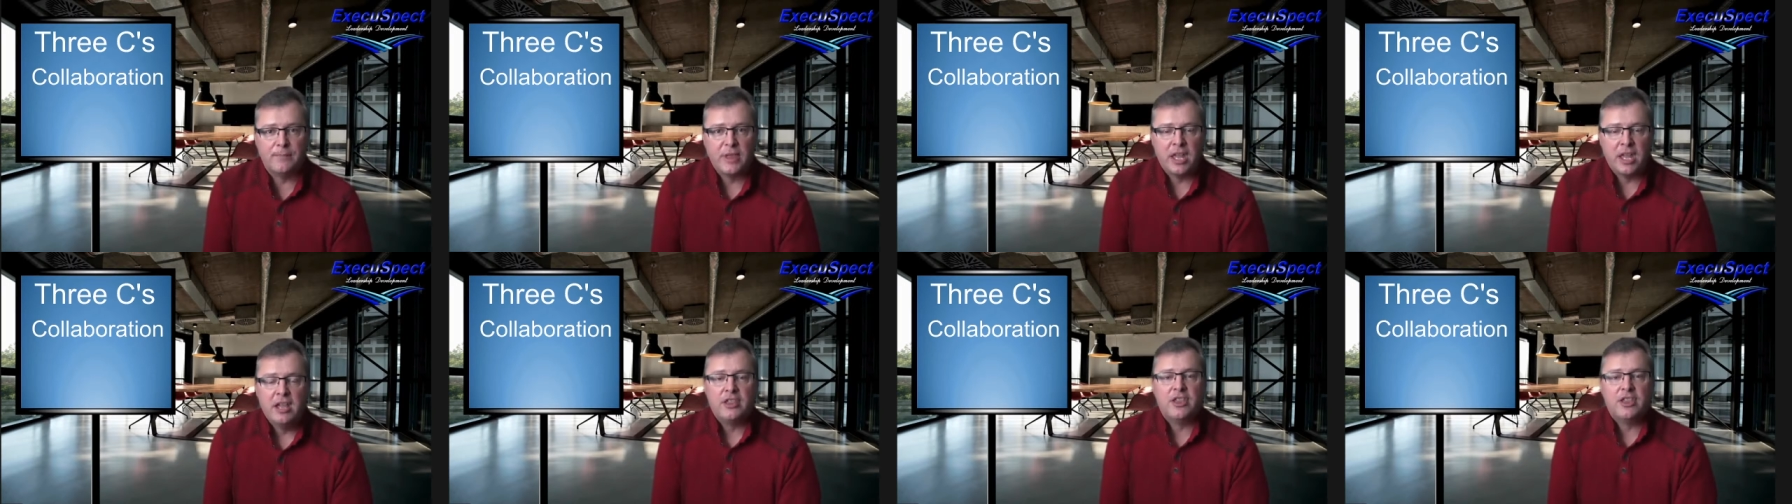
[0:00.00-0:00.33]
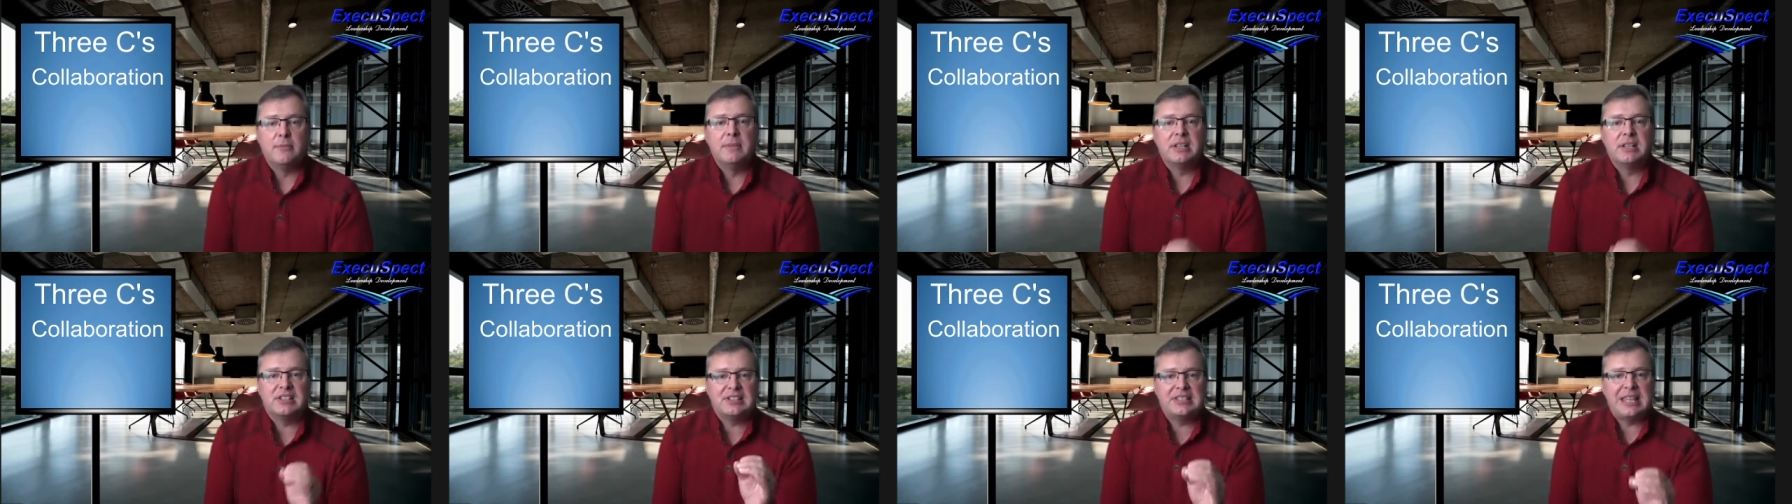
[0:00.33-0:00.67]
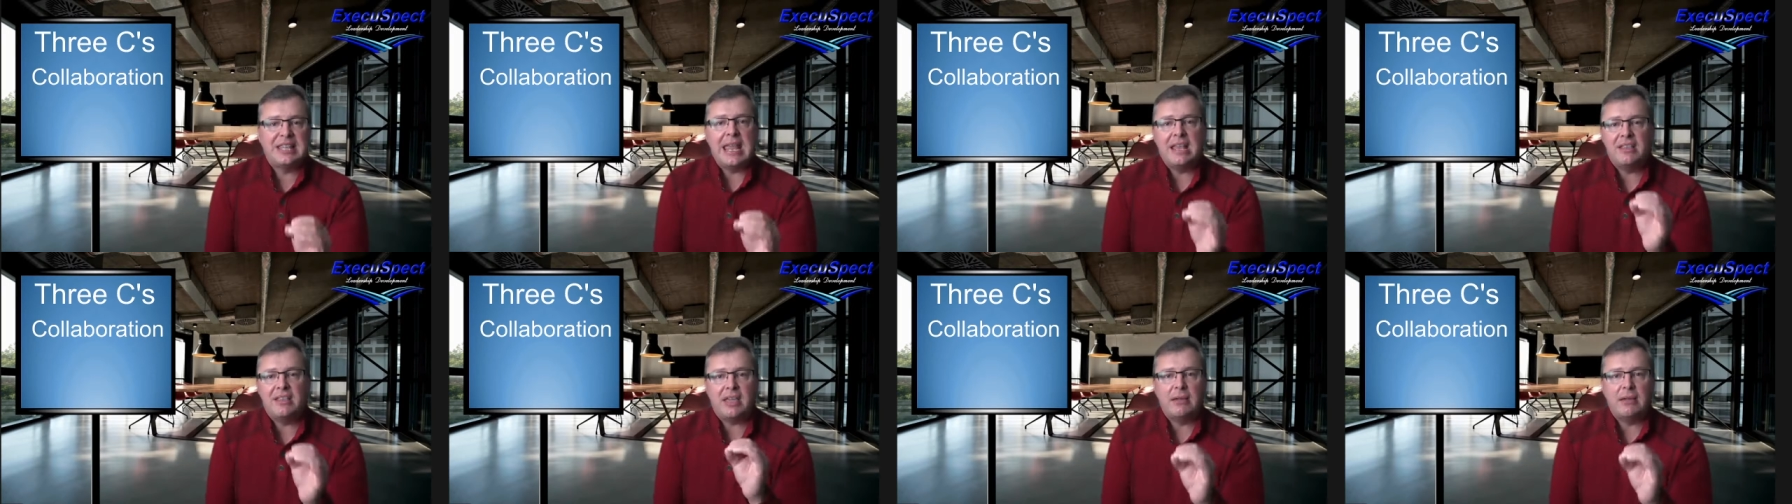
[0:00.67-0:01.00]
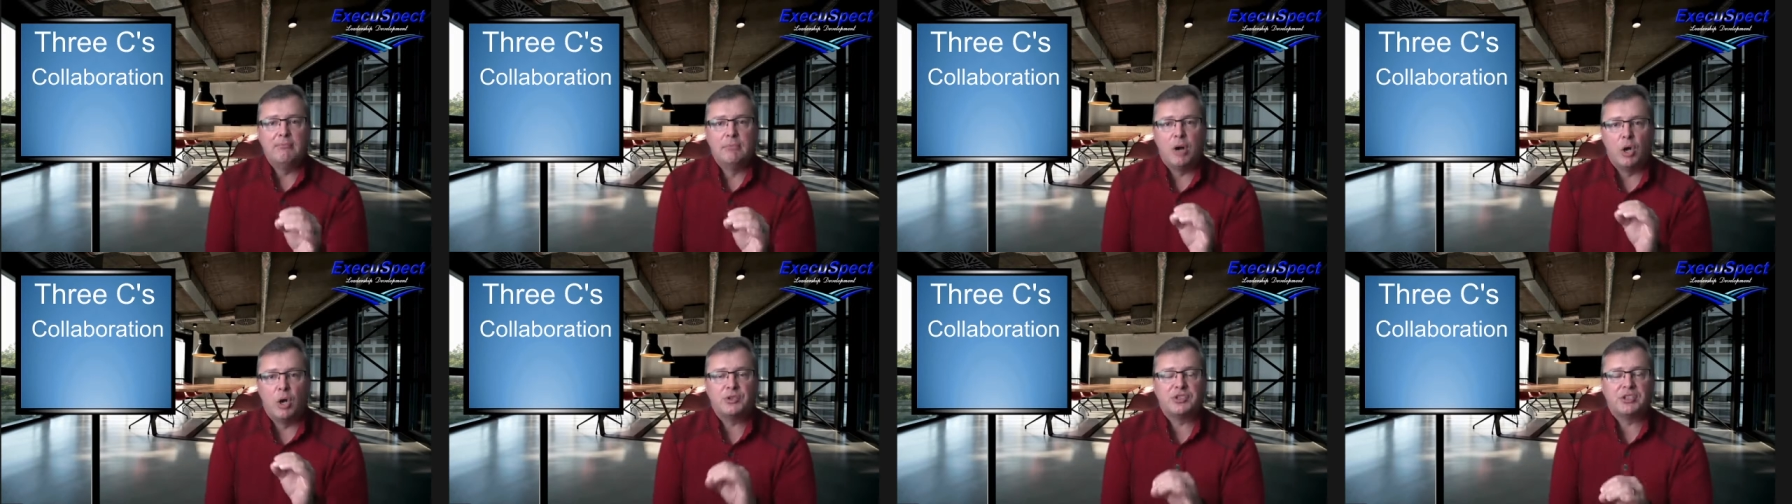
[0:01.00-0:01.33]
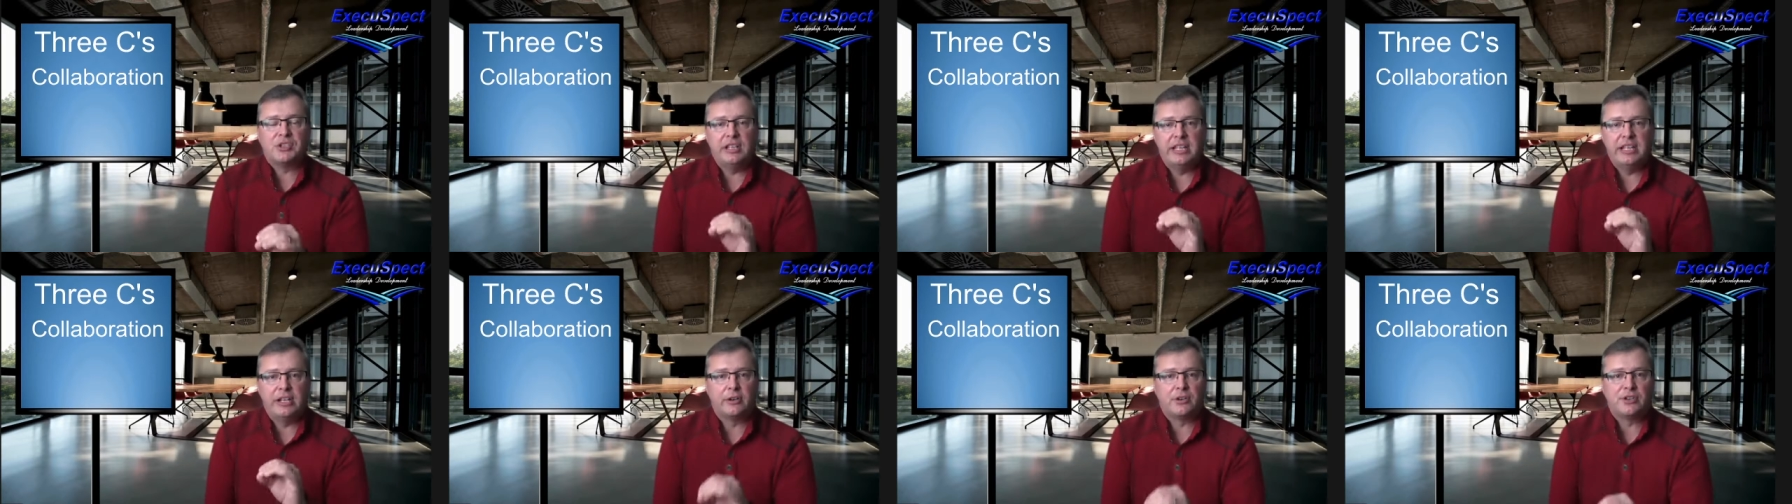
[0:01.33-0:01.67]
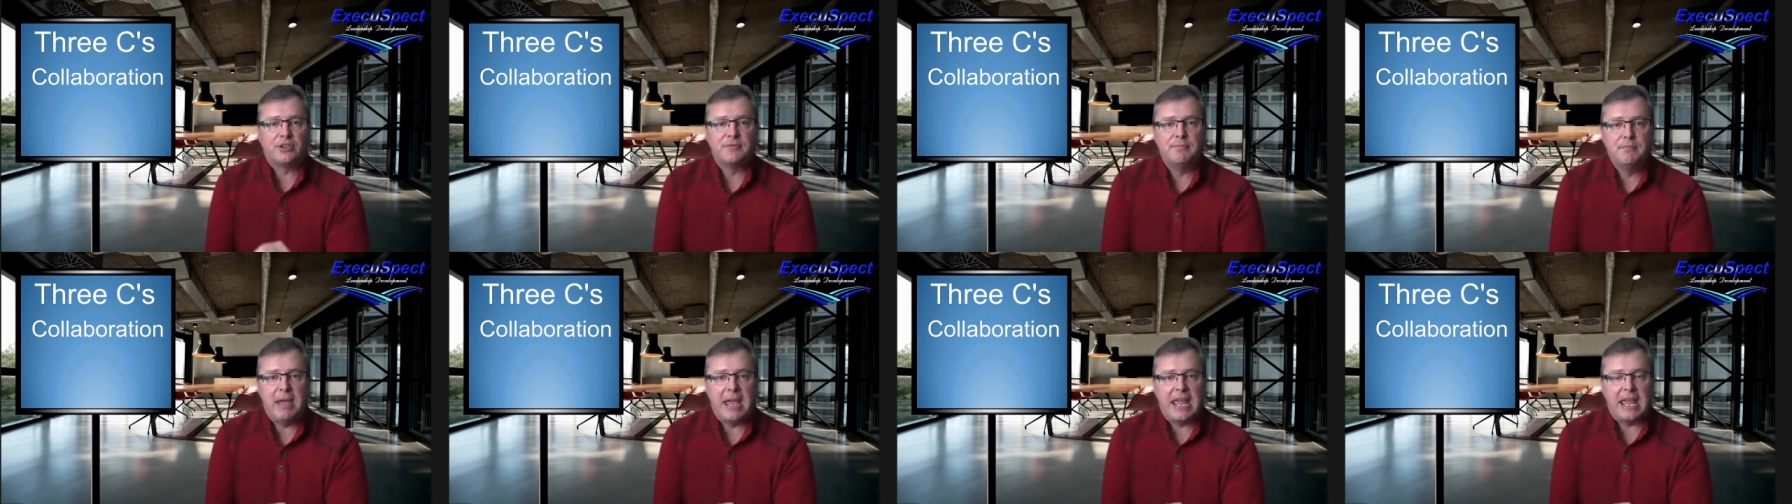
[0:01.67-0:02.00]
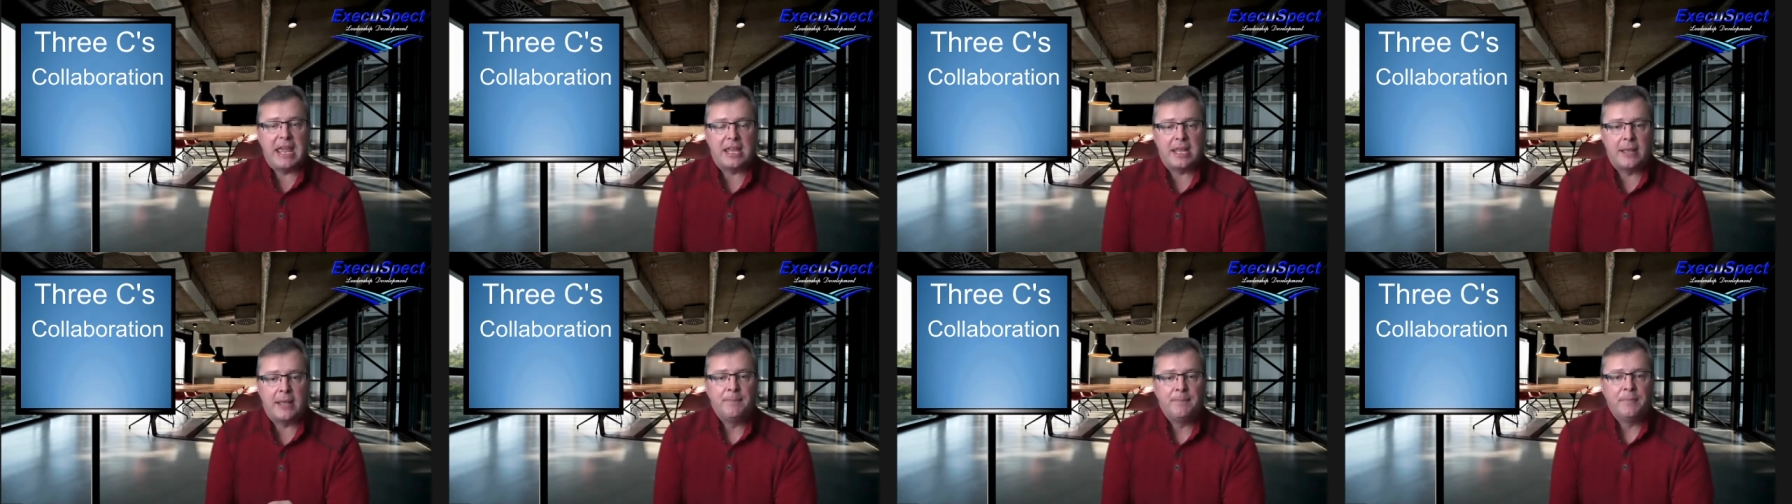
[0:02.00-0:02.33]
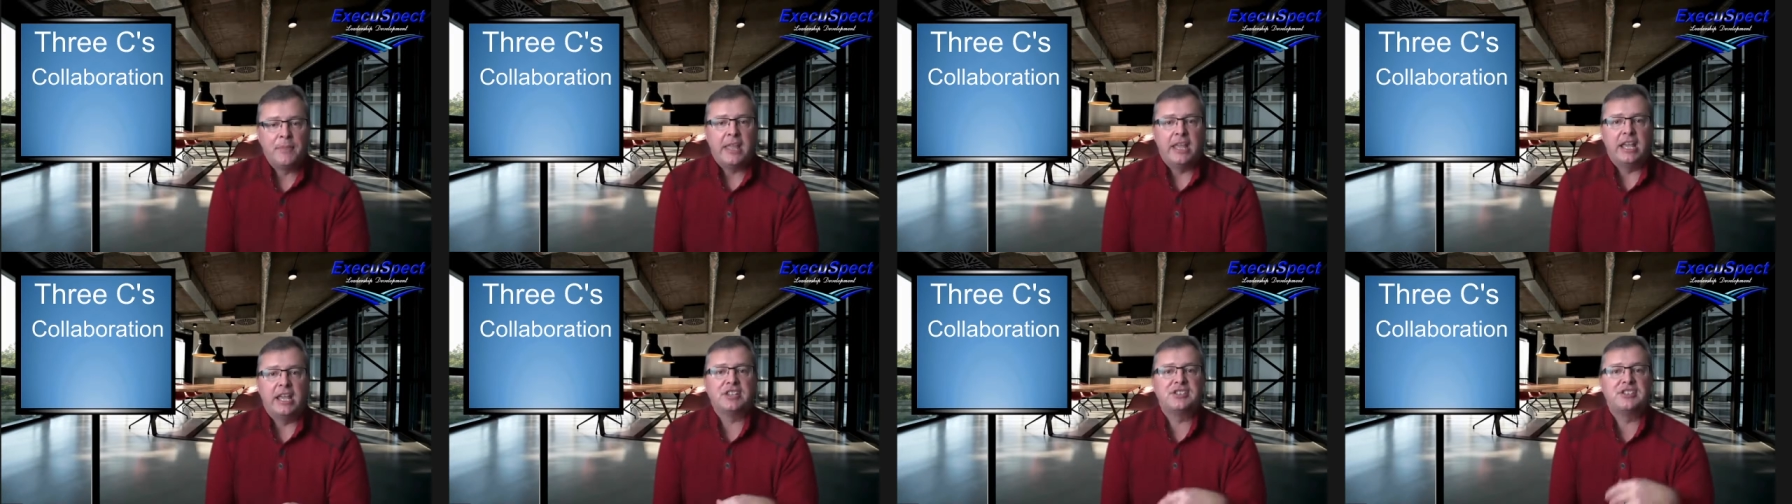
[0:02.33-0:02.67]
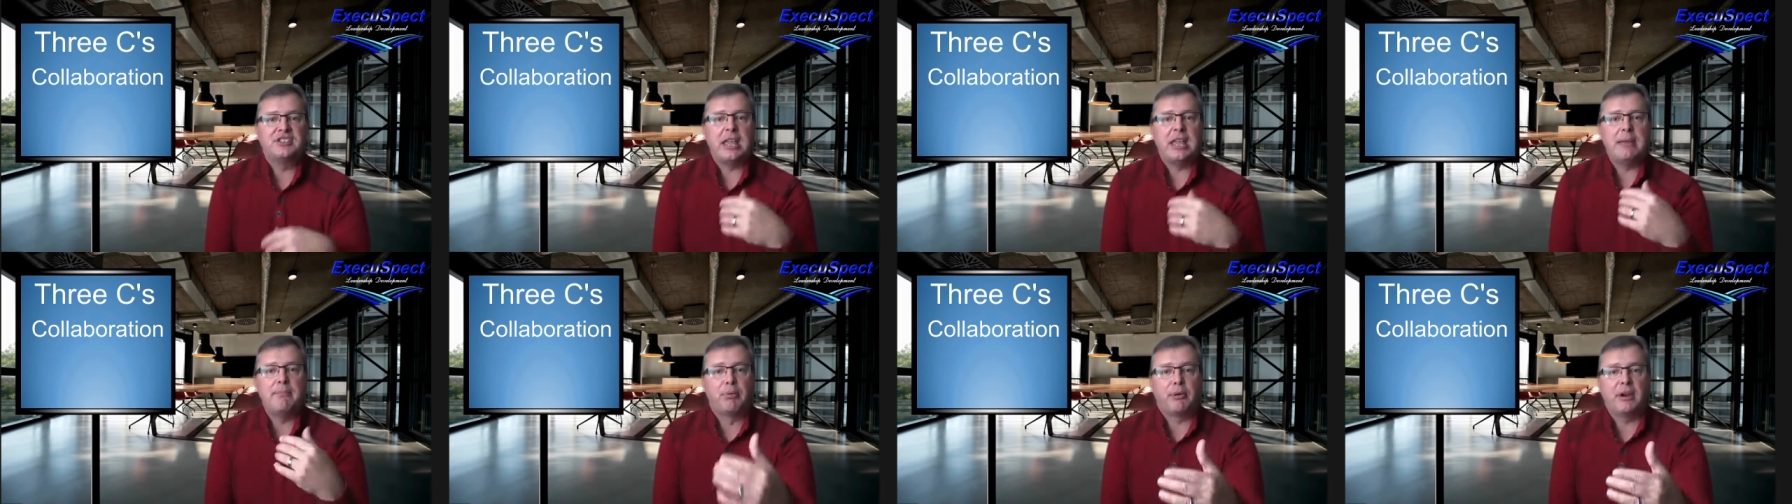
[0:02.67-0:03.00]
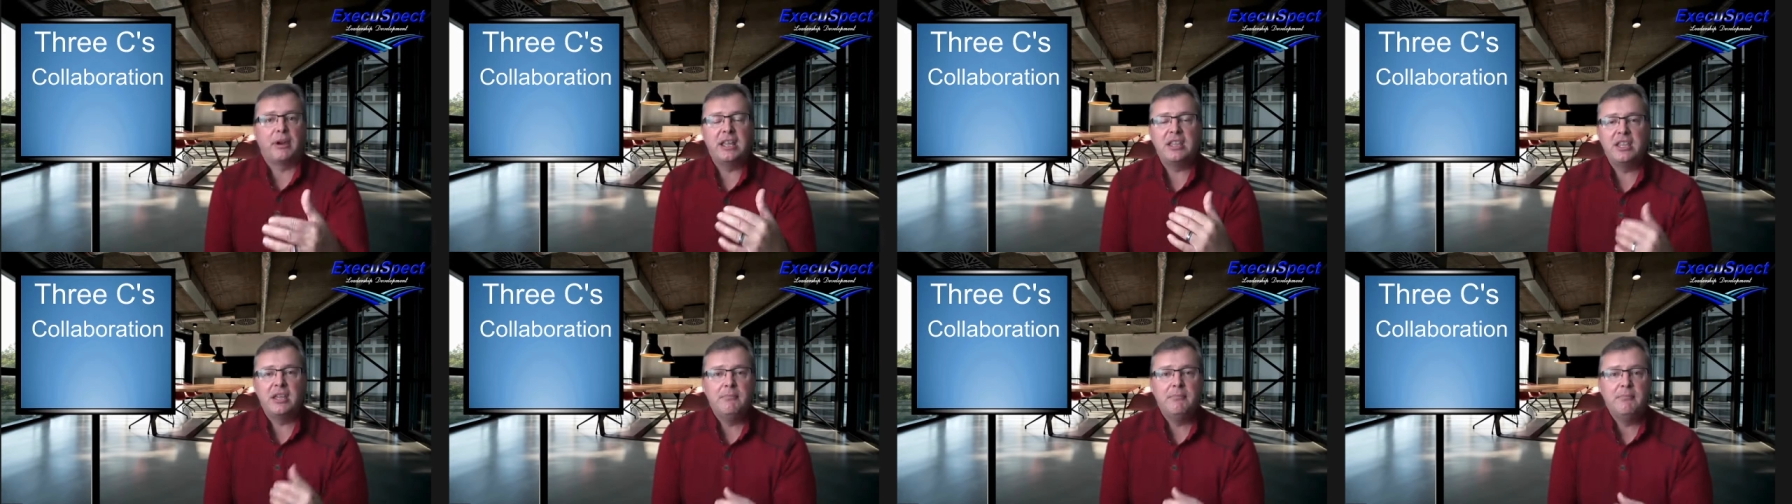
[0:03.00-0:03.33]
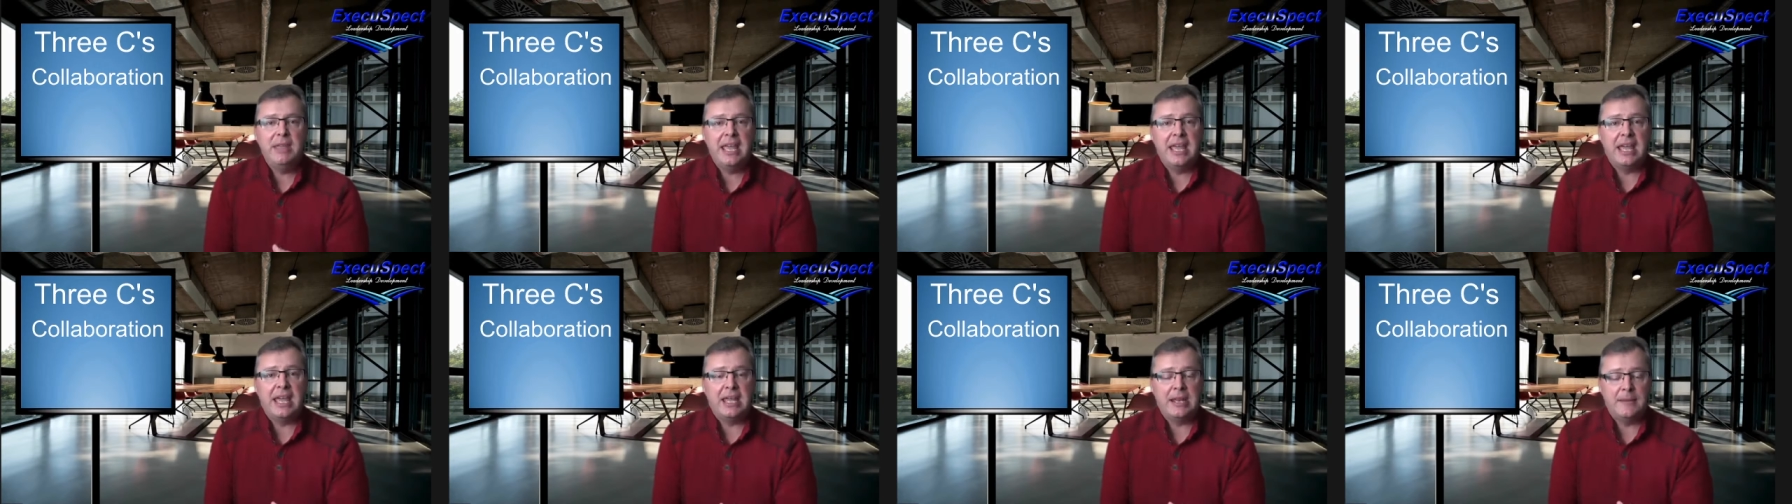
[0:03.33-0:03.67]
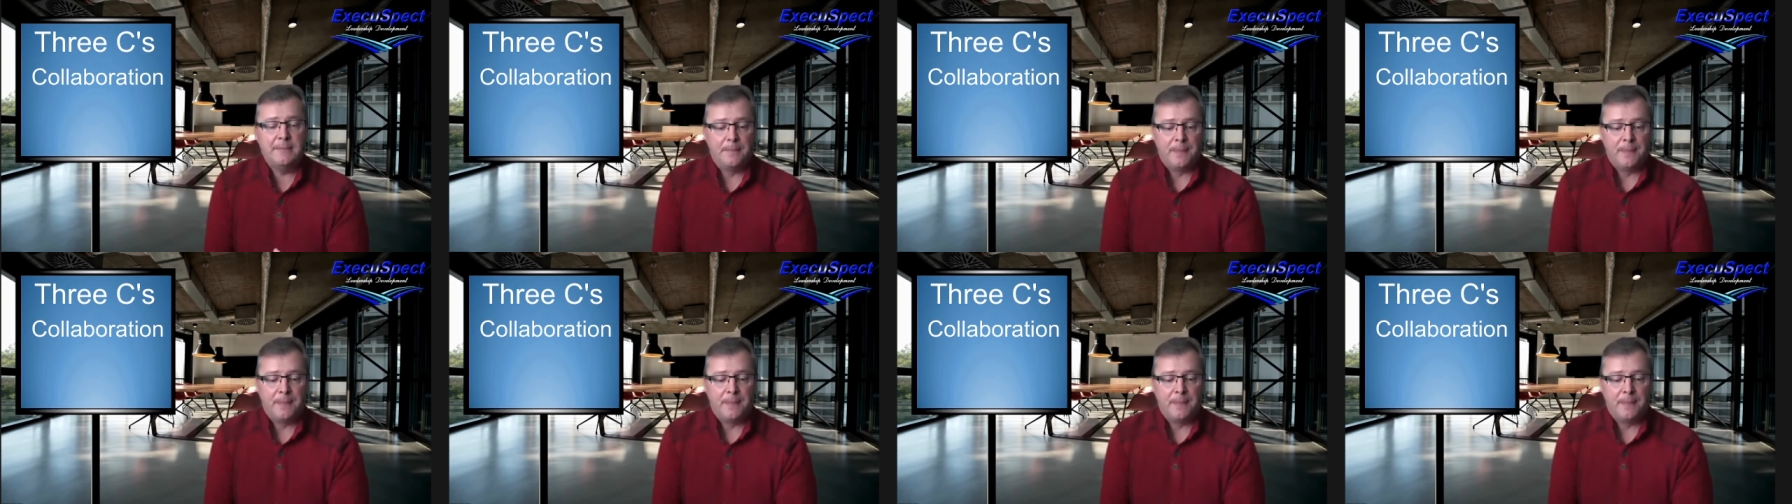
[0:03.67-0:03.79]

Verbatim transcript: the mistake that most leaders make is they bring them in